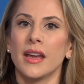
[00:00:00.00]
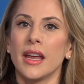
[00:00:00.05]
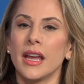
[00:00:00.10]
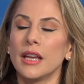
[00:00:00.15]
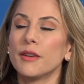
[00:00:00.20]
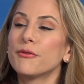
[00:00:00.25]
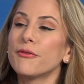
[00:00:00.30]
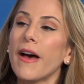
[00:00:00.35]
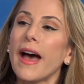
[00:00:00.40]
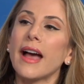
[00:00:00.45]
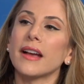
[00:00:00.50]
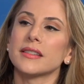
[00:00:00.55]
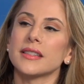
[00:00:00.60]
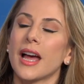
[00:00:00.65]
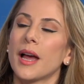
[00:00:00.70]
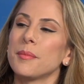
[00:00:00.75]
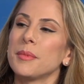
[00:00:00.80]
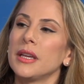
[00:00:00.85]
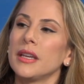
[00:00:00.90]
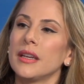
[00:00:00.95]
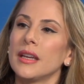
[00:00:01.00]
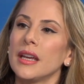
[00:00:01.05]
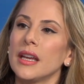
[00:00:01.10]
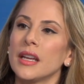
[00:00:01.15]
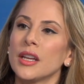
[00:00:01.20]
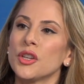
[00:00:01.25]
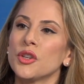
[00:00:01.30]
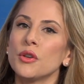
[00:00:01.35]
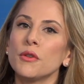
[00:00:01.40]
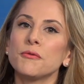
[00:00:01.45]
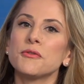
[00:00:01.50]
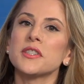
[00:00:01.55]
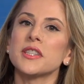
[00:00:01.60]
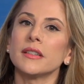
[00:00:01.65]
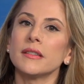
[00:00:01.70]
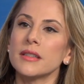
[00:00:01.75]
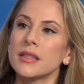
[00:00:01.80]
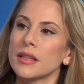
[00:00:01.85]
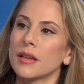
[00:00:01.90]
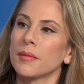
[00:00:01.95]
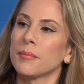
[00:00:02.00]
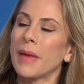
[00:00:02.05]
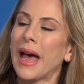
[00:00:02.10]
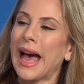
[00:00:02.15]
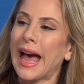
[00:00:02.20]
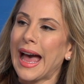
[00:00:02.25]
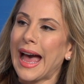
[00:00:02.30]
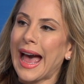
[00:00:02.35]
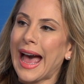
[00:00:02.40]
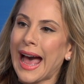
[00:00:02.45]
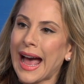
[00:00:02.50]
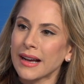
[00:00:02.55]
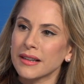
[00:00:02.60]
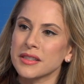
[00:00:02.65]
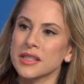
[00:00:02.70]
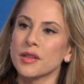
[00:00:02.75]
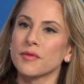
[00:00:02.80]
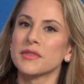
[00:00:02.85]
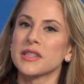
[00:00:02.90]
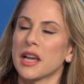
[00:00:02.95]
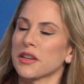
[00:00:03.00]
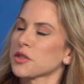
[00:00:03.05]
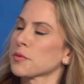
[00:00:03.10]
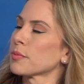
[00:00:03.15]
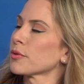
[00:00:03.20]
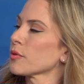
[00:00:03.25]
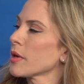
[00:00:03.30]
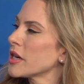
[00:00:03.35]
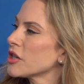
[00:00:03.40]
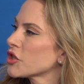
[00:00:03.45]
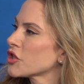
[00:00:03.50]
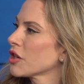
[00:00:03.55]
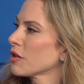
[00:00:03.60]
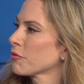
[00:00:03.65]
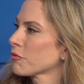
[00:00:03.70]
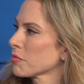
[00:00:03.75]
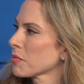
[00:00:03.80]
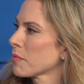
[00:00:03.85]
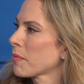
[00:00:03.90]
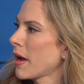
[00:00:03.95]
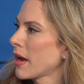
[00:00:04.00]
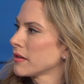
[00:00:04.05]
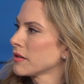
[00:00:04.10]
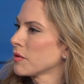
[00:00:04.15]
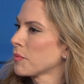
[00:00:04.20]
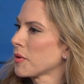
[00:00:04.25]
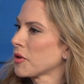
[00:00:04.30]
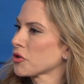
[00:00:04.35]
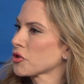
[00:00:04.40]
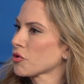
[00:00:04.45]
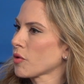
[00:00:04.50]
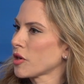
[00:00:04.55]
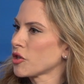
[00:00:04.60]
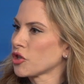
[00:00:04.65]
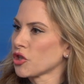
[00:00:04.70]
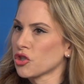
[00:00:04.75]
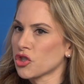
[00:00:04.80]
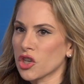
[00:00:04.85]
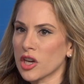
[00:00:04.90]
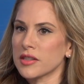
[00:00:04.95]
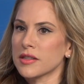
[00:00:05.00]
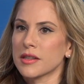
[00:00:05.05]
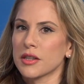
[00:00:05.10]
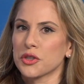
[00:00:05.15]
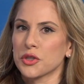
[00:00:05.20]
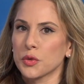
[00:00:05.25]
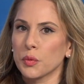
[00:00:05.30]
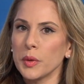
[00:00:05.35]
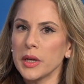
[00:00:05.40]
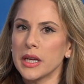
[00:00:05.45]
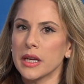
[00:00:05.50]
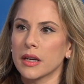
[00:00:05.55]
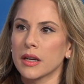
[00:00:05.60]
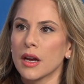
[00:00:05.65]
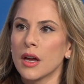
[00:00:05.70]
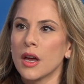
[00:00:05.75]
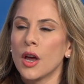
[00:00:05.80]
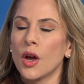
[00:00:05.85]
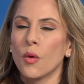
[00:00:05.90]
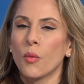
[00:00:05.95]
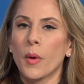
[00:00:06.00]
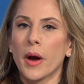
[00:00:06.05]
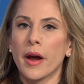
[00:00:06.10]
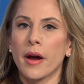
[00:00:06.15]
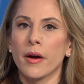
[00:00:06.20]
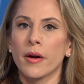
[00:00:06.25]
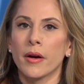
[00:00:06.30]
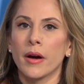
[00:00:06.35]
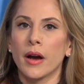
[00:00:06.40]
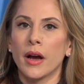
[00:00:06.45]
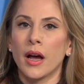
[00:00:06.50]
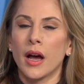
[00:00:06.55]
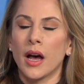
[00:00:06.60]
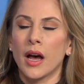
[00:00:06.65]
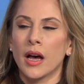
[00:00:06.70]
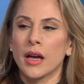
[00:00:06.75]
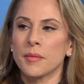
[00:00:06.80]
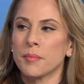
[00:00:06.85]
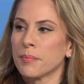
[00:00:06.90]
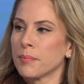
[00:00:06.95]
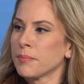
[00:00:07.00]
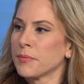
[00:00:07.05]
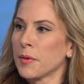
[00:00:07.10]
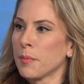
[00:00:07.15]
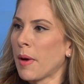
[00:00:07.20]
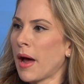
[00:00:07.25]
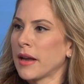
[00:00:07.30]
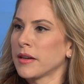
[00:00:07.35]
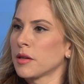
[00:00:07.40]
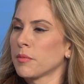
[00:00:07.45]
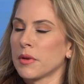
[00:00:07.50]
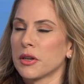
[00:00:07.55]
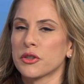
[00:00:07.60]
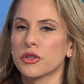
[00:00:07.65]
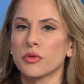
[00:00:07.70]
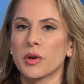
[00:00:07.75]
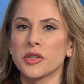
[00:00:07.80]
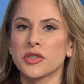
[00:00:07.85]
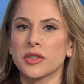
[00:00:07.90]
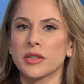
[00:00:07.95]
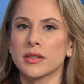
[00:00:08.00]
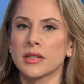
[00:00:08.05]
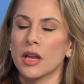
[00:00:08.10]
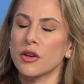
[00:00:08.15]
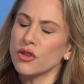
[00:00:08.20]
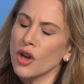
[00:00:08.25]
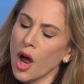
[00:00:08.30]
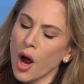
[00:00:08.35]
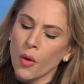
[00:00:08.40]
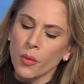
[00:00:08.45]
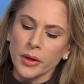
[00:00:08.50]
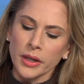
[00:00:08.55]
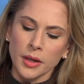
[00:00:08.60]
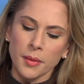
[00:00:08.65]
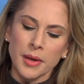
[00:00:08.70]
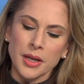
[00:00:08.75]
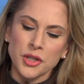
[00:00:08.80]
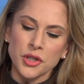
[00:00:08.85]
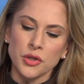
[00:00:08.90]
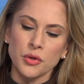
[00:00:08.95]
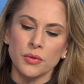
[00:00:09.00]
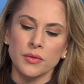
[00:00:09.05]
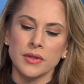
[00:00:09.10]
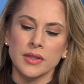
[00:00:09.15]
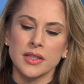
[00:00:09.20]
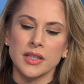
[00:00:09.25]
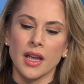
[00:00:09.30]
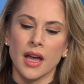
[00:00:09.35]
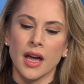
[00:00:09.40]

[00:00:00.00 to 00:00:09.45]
In fact, I mean, you've seen some acts of desperation from the Biden administration just this week, where the Biden administration said, no, we're gonna make students